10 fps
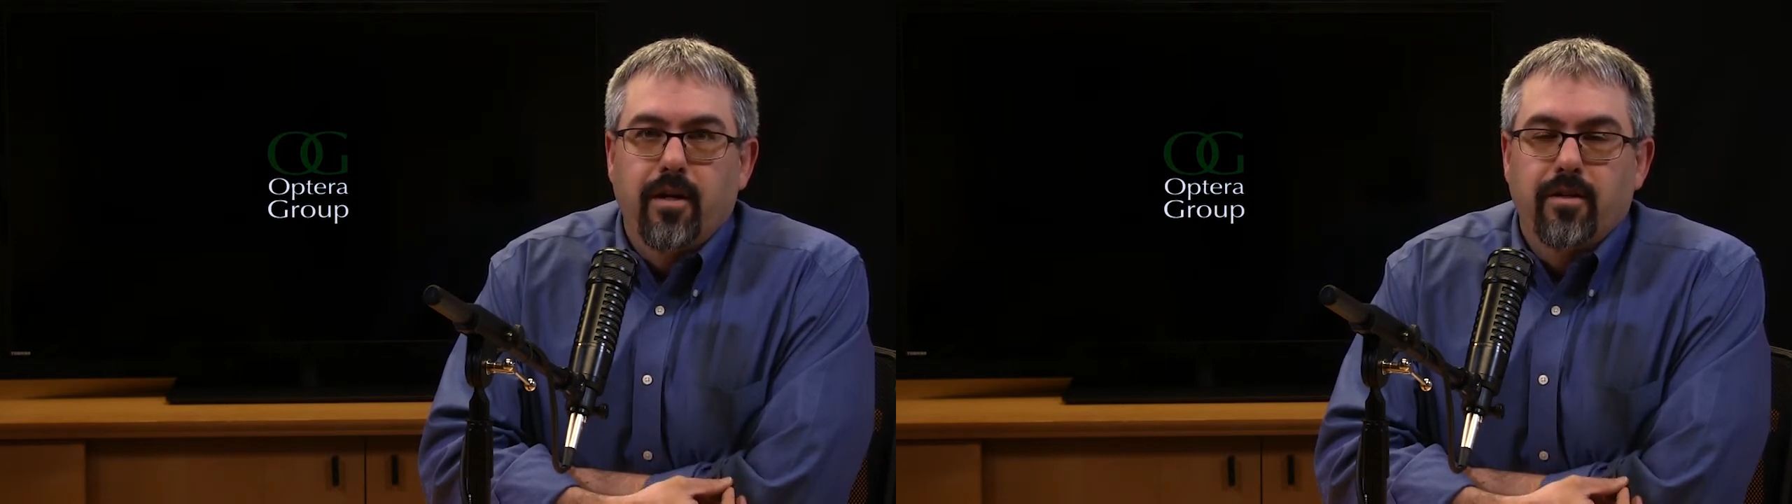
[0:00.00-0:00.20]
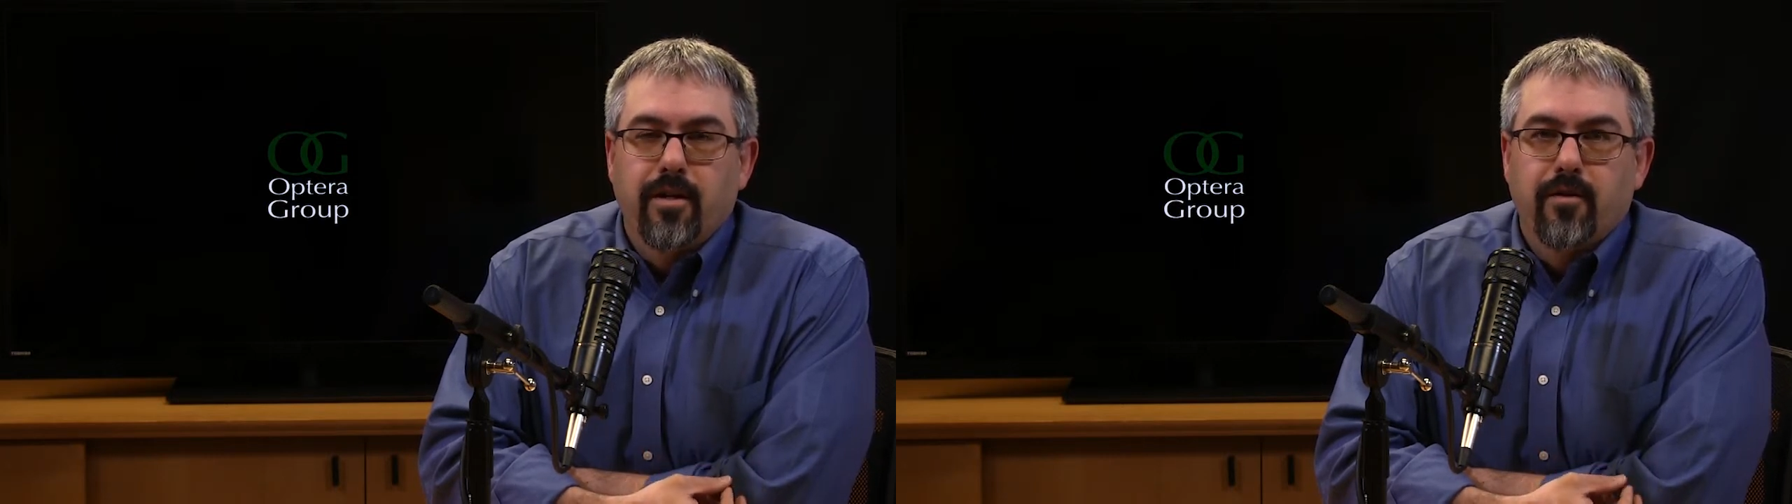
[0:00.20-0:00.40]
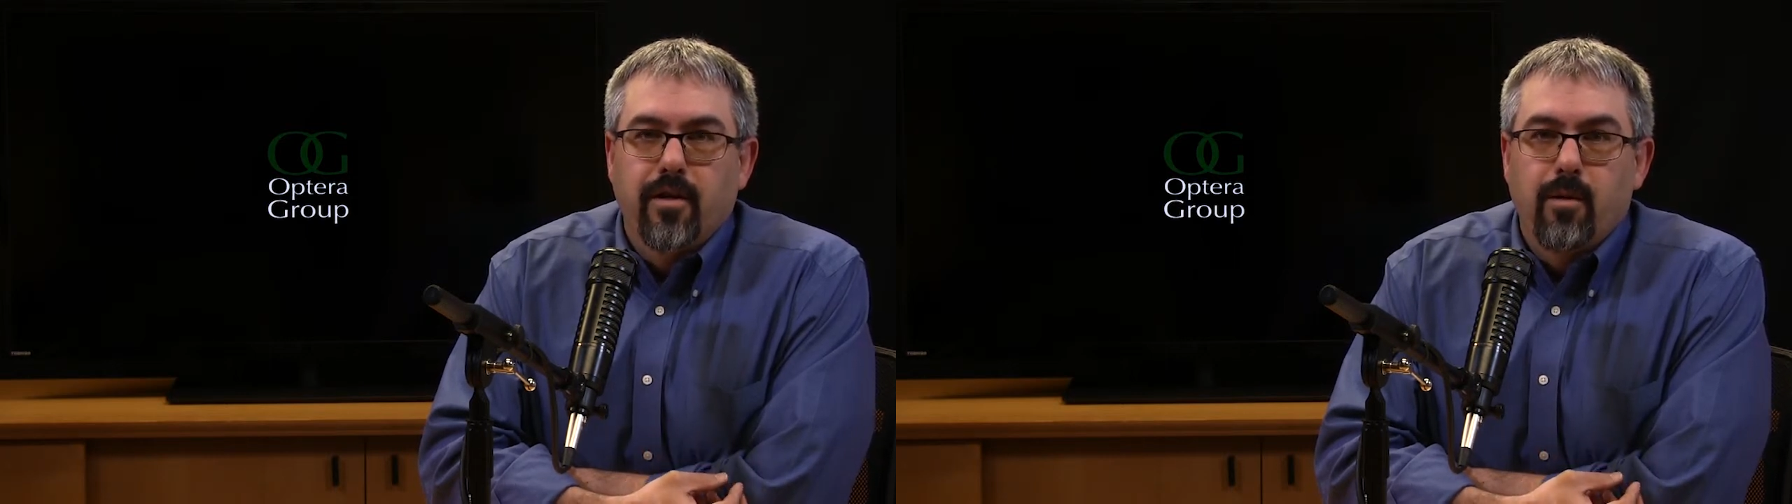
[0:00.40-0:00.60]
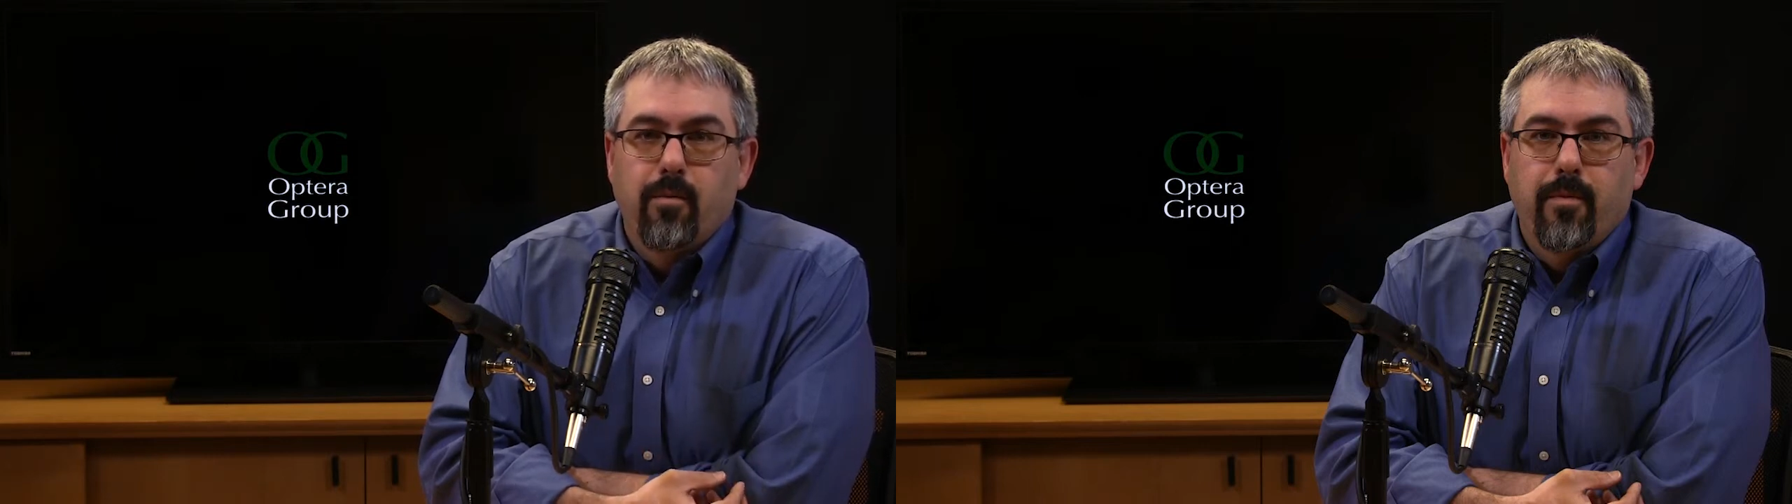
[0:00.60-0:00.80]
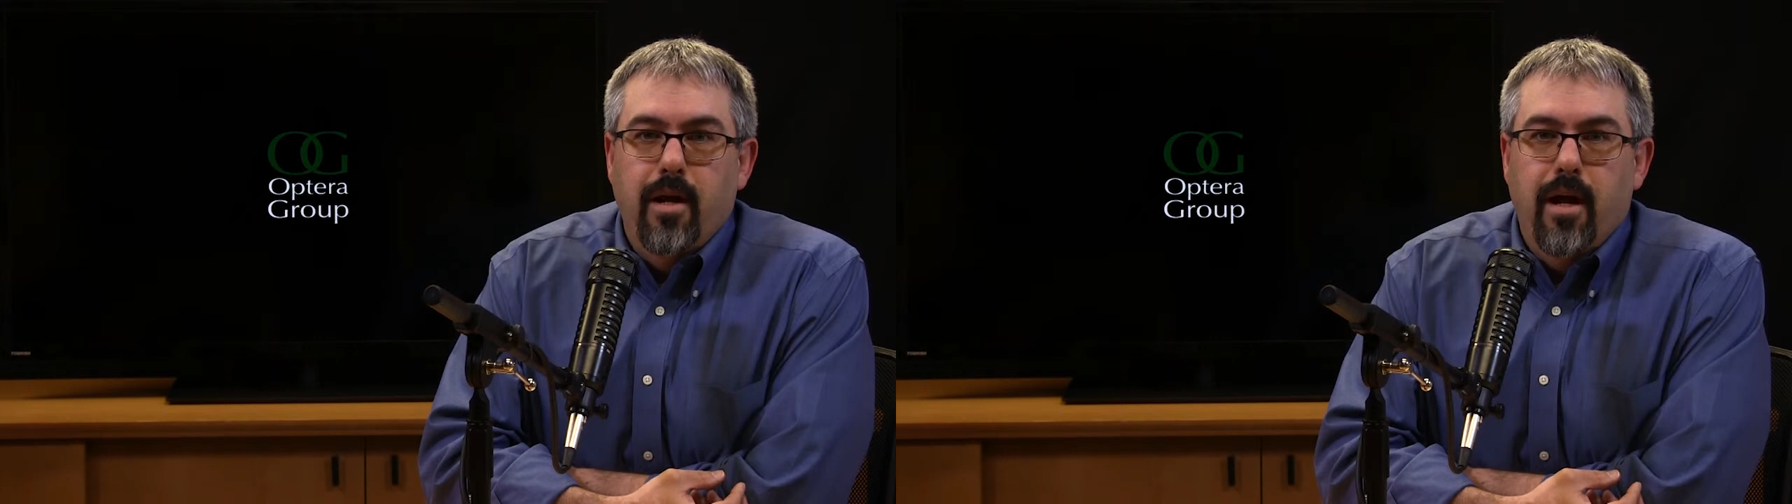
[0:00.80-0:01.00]
a sales
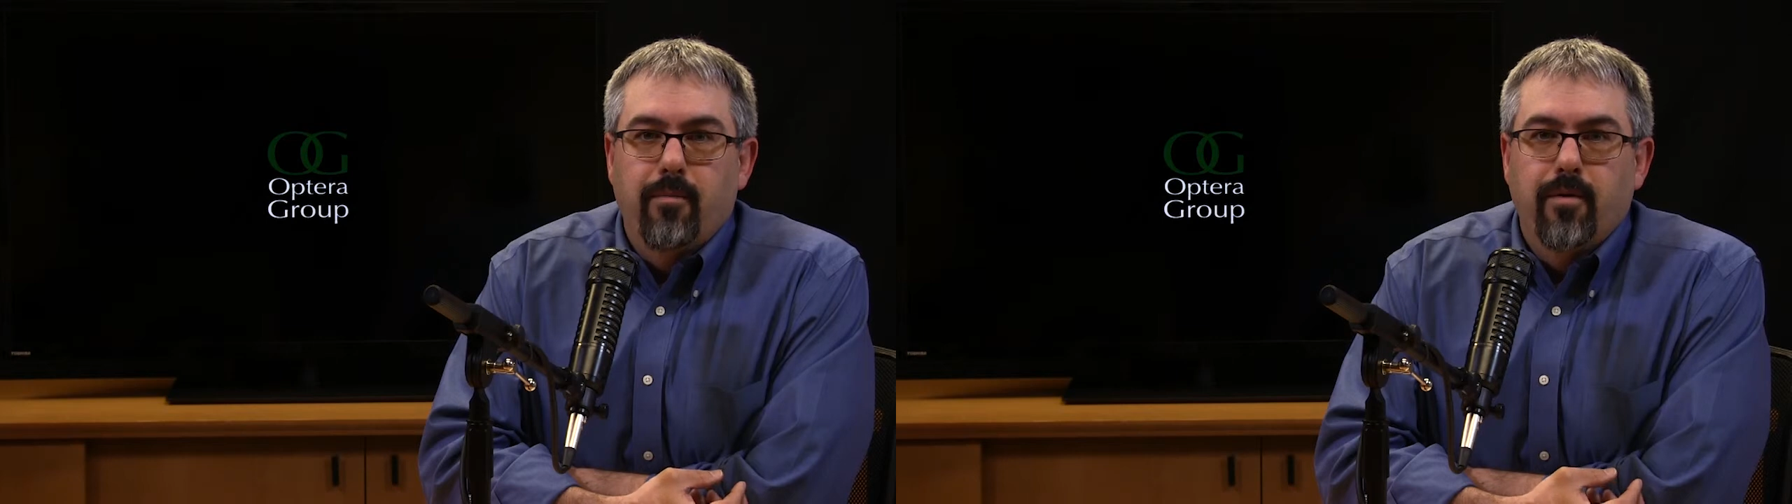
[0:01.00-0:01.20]
enablement app,